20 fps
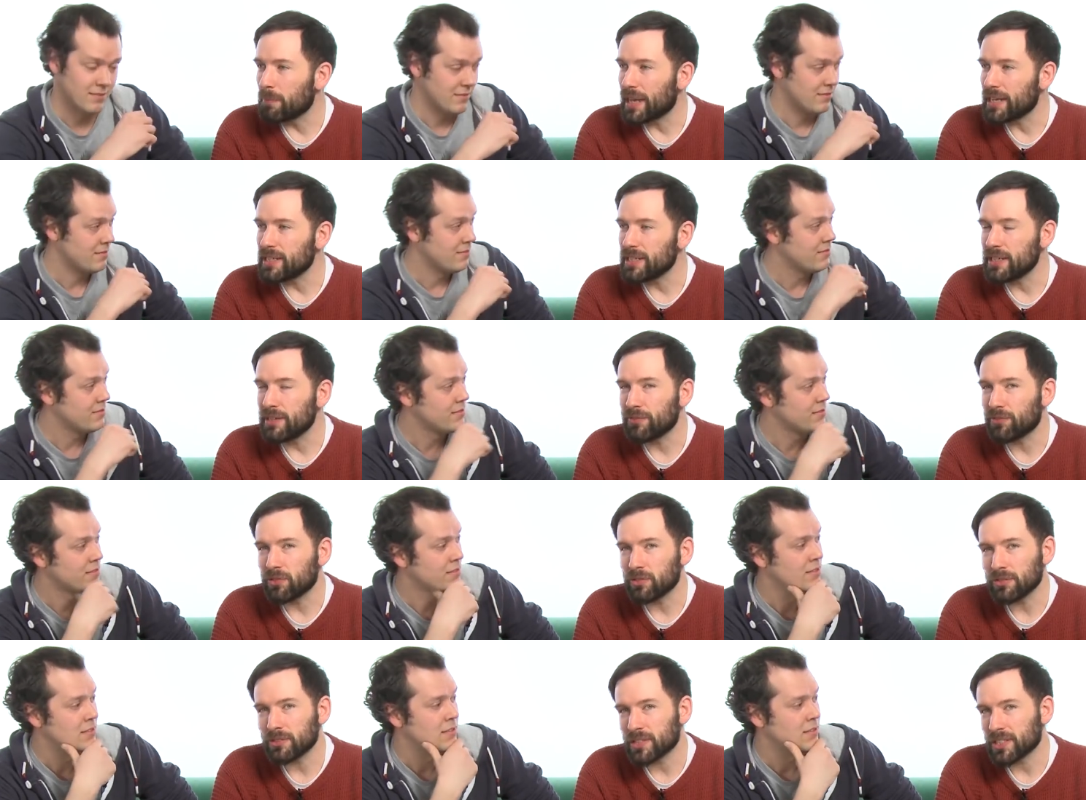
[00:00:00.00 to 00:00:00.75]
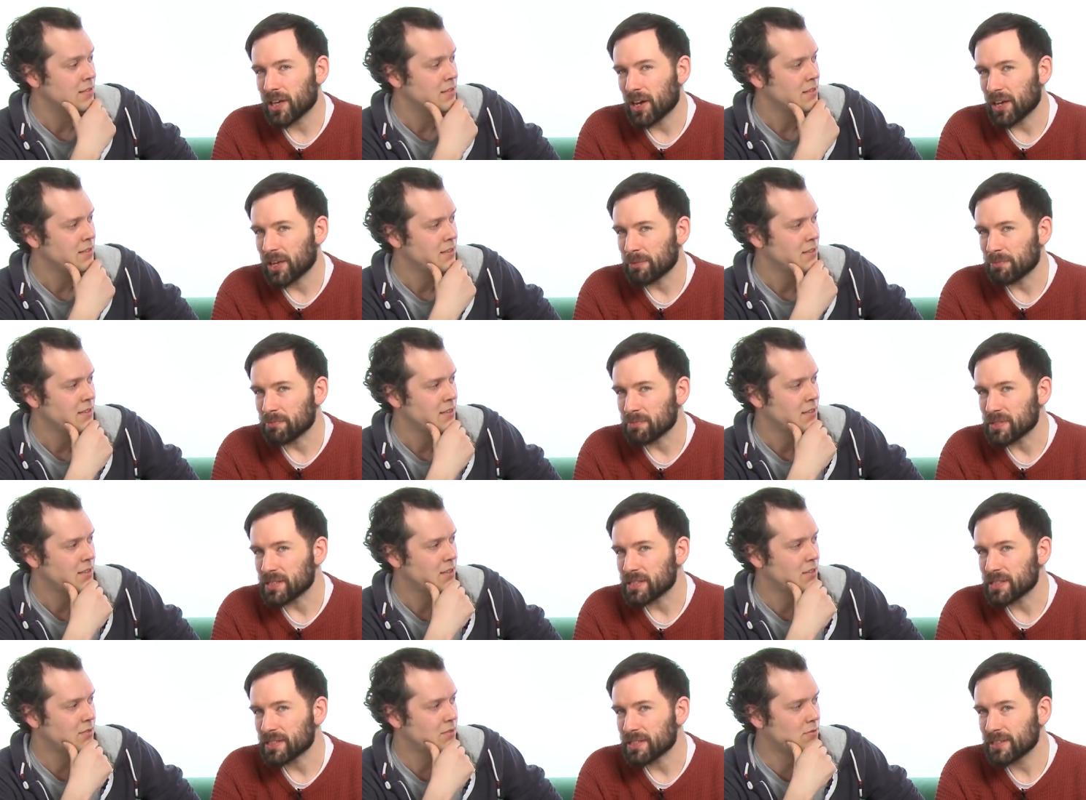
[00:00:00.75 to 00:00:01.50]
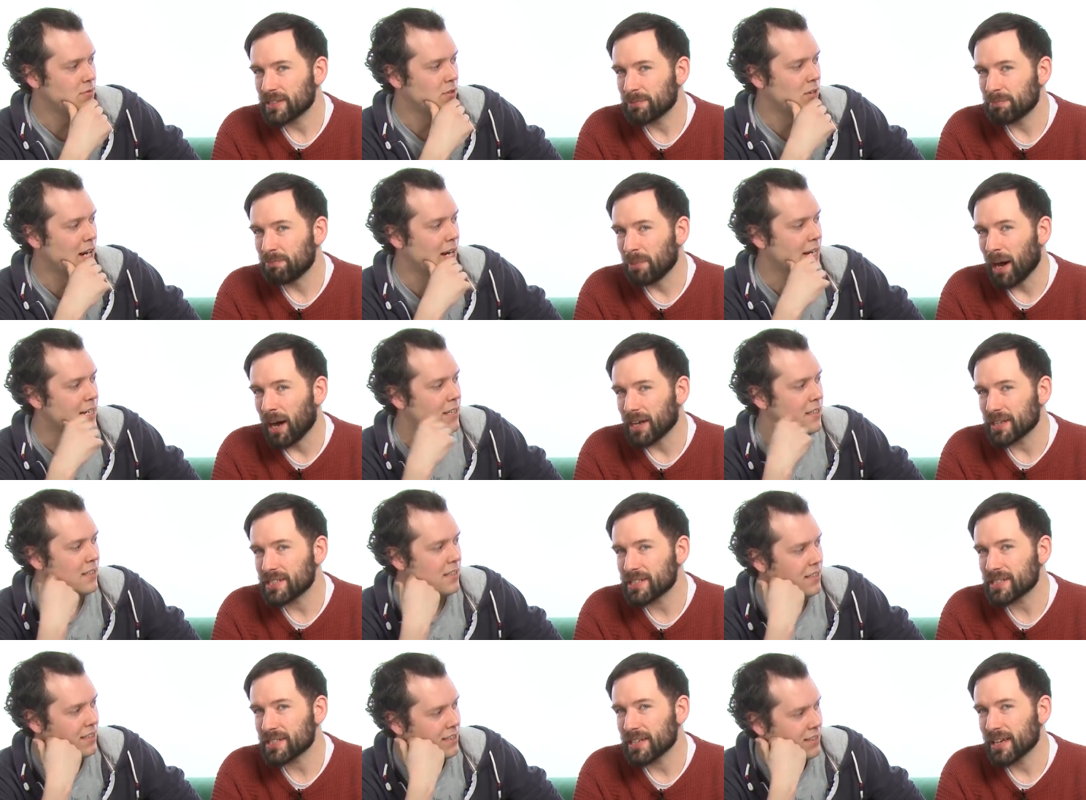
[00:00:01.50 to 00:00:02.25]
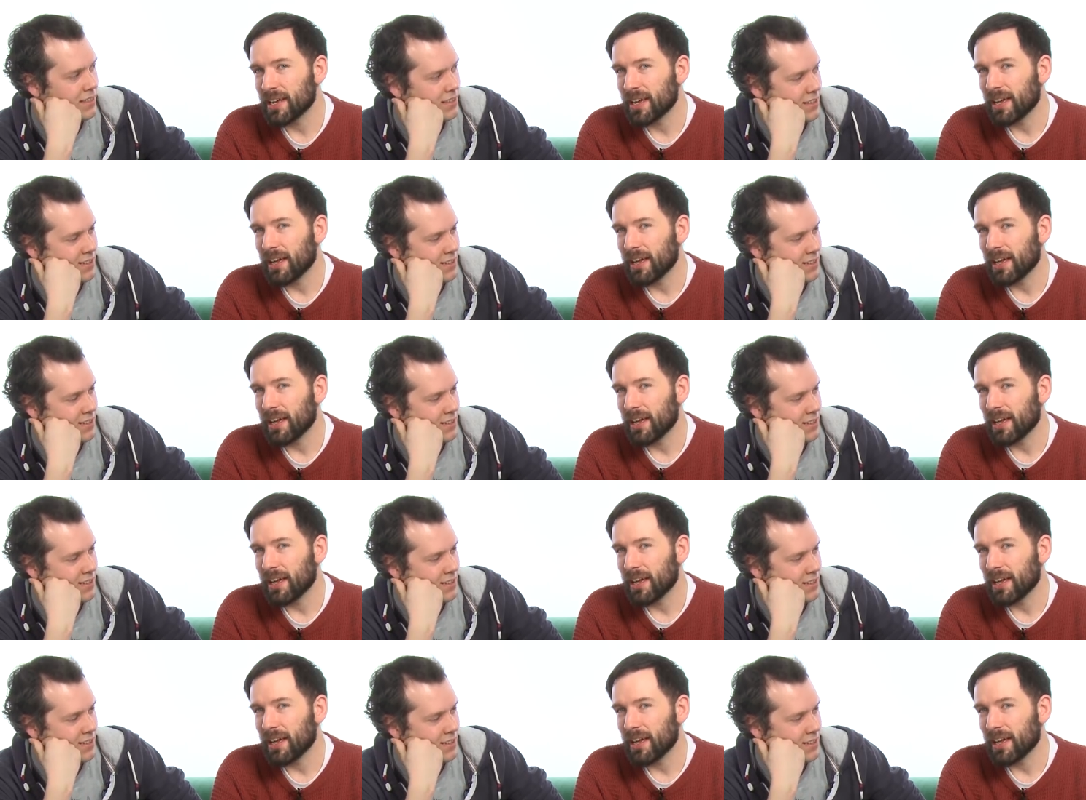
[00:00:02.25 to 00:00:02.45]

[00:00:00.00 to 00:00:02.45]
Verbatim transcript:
Speaker 1: medieval times. Right. But